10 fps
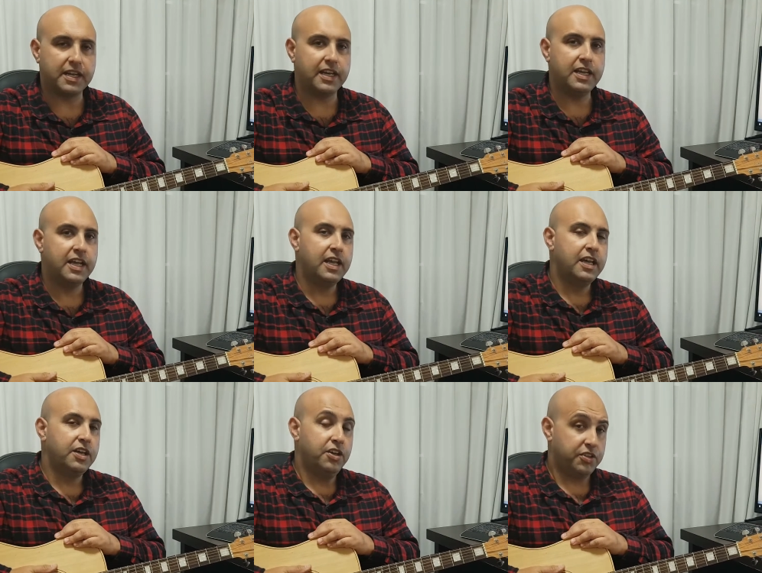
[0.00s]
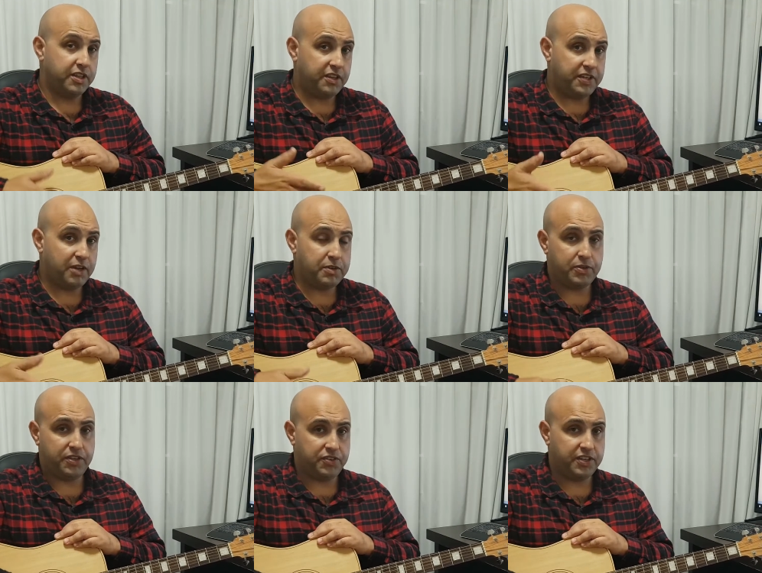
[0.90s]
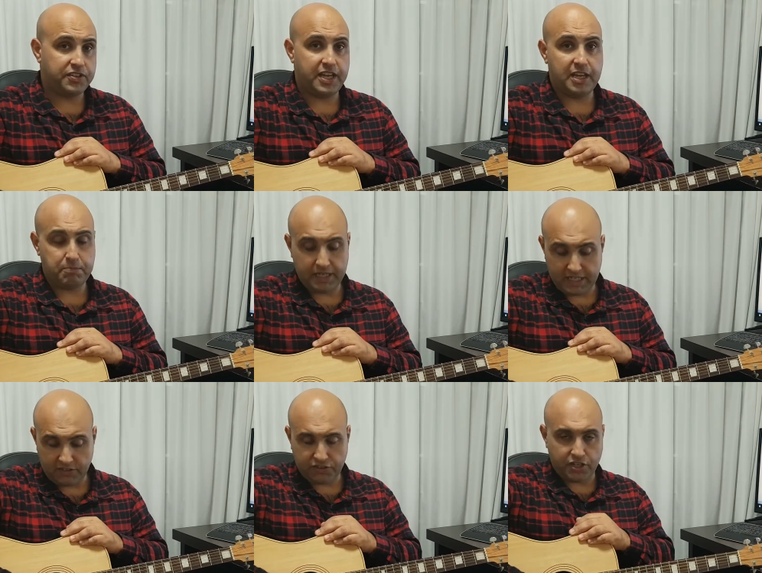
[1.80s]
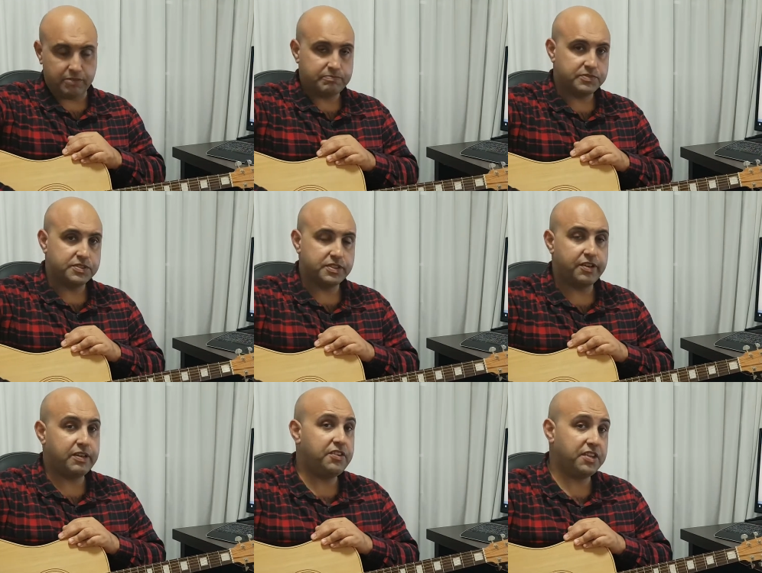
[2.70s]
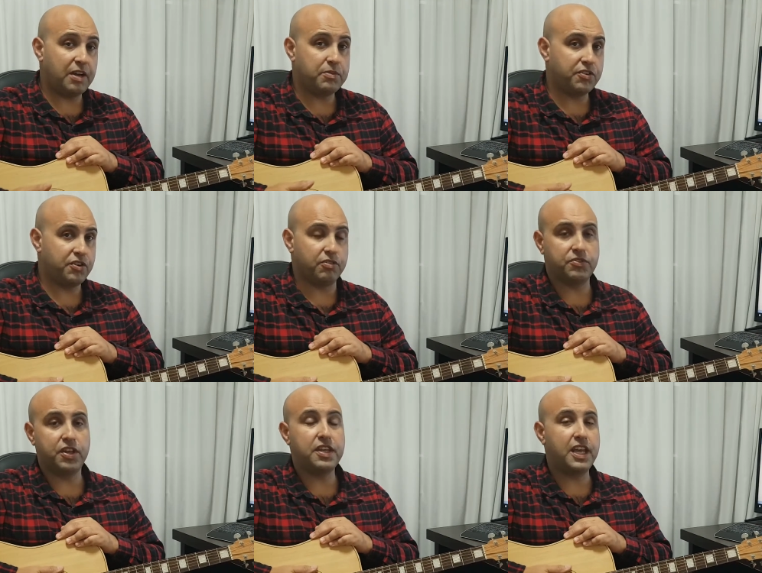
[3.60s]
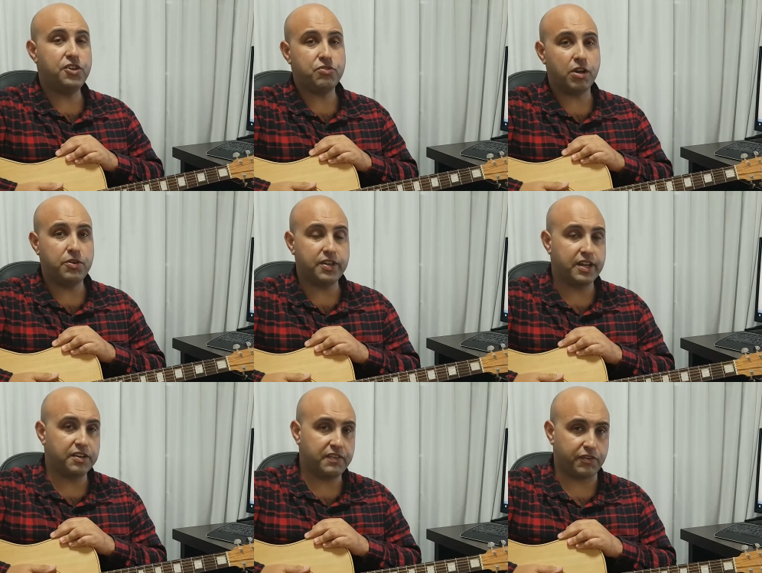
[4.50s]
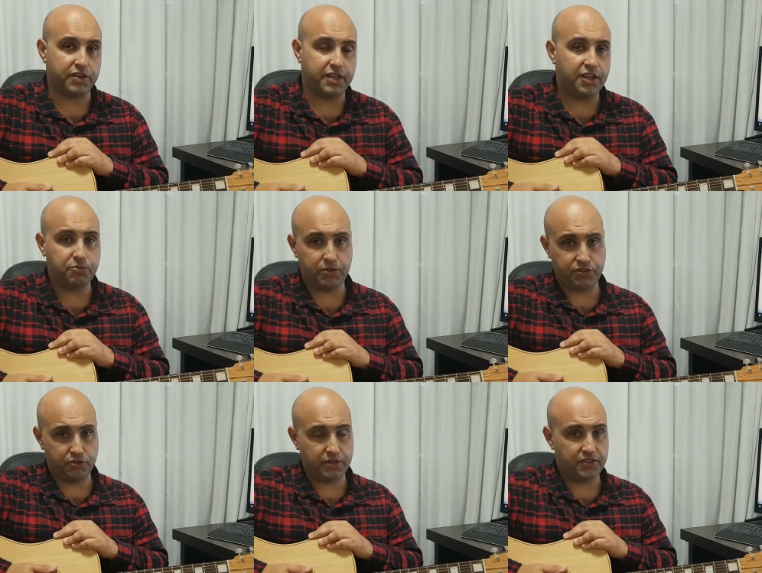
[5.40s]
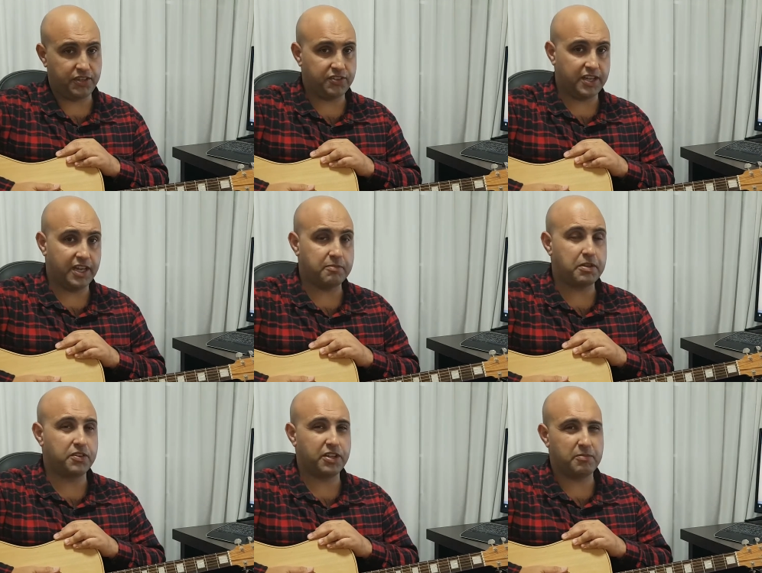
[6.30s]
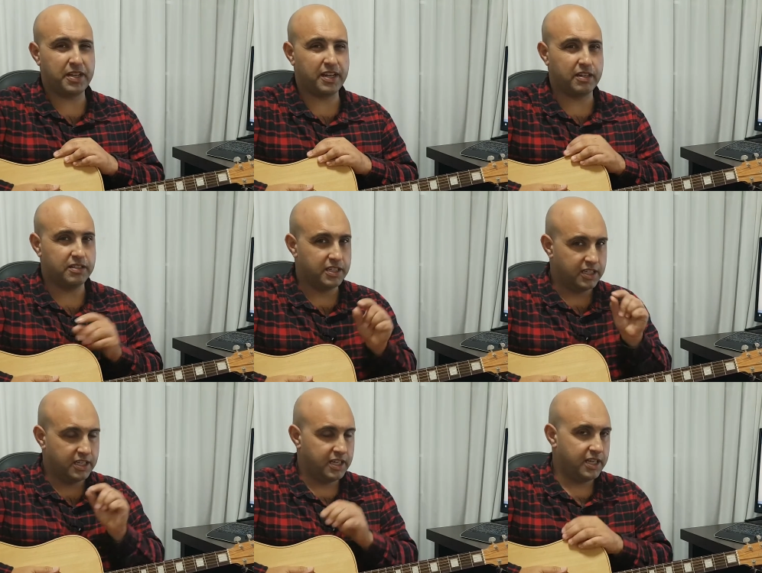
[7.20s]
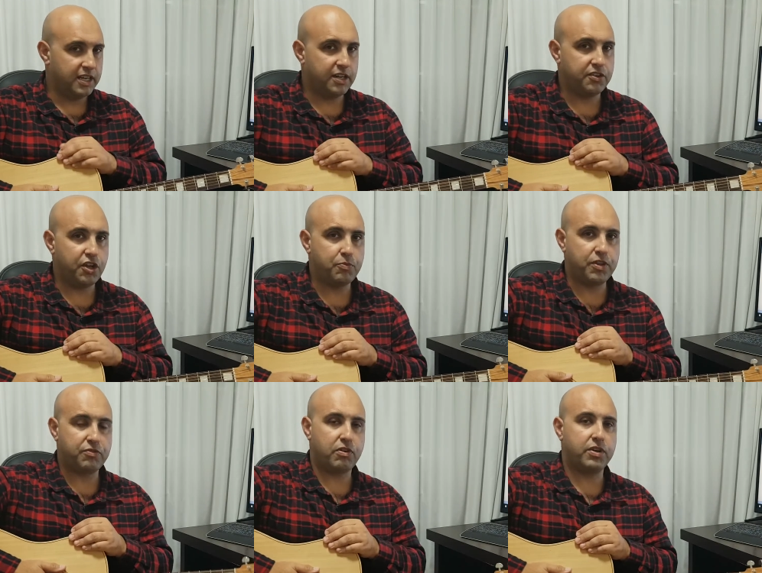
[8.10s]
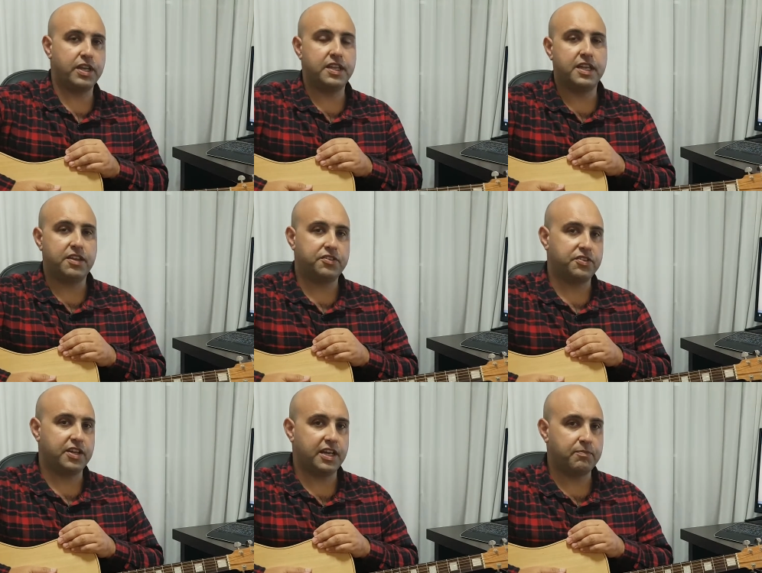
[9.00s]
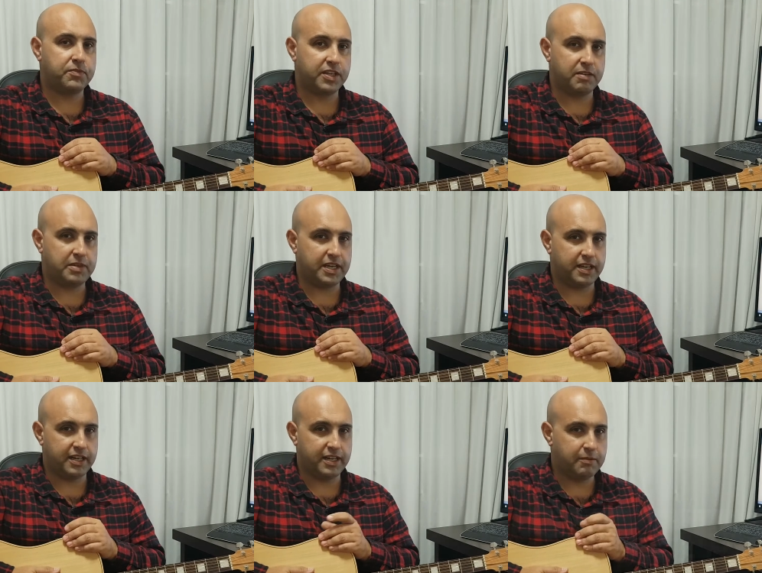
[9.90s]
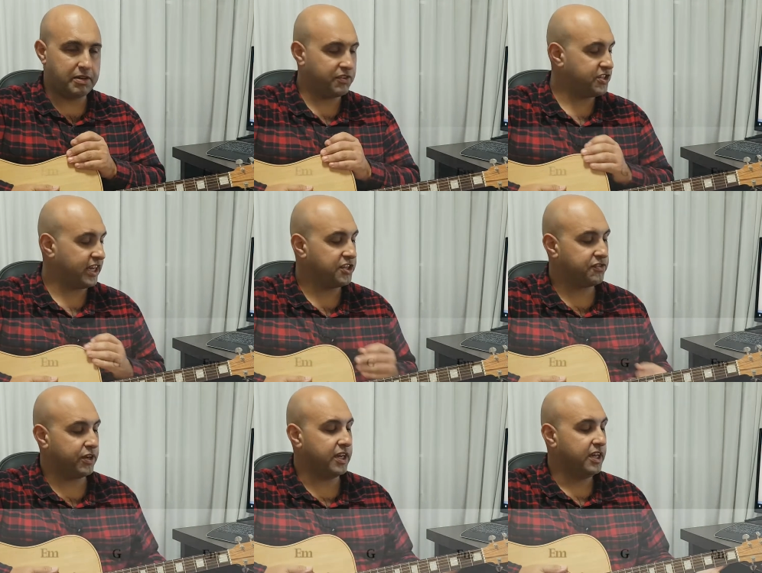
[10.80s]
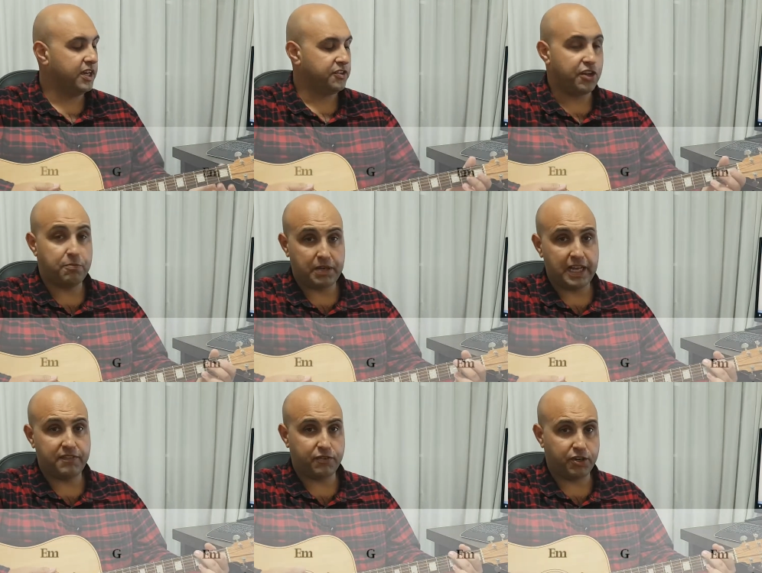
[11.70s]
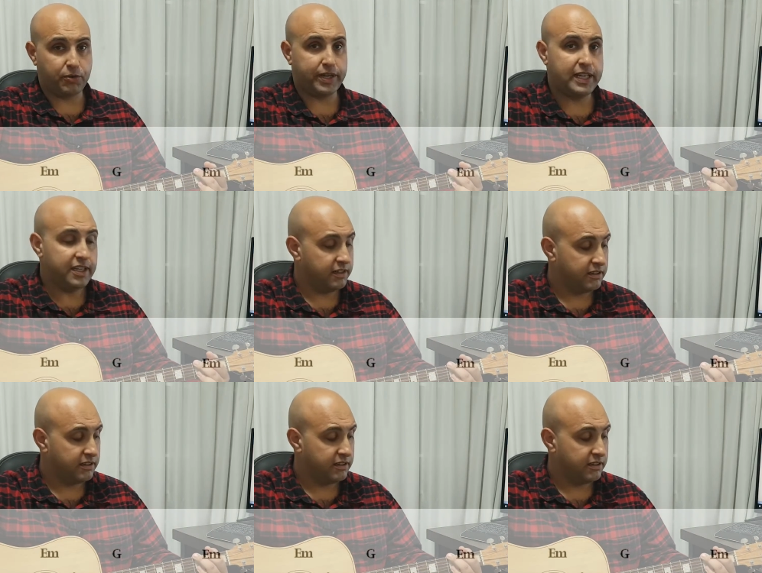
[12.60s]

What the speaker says: Okay, so that's how we do our 6 count picking style. So let's start with the song. So the intro is a little different. Yes, we're still doing a 6 count, but there's going to be a little note we're throwing in there that's going to make it a little bit of a challenge for you. So I'll play it for you quickly.